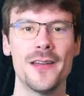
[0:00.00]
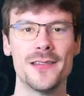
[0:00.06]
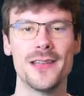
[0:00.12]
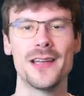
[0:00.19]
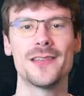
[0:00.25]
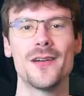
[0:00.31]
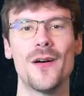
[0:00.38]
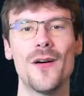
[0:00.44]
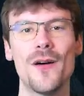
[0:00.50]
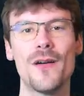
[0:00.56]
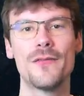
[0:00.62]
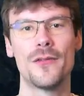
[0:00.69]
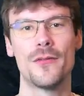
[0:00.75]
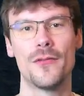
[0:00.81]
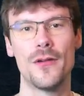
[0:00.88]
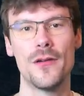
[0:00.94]
that
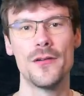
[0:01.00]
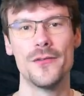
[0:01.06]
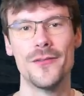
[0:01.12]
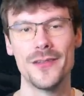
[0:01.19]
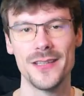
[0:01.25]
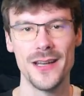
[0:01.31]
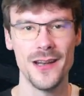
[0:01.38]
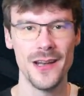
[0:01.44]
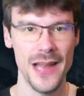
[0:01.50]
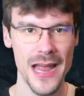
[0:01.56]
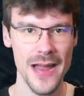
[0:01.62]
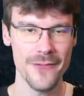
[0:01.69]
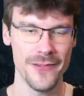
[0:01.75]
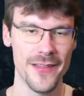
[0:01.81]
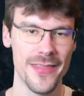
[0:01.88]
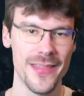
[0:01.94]
overall you'll kill
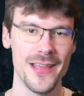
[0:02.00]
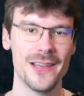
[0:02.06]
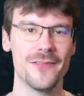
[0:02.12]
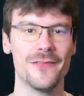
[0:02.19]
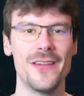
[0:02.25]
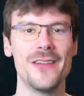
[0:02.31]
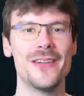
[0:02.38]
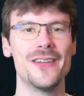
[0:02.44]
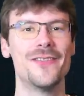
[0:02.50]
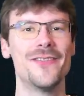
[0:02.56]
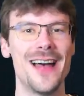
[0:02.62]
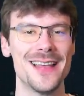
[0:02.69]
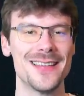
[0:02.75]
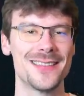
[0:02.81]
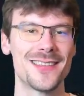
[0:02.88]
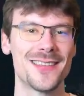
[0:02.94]
everything very
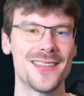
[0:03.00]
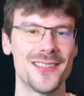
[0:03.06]
fast.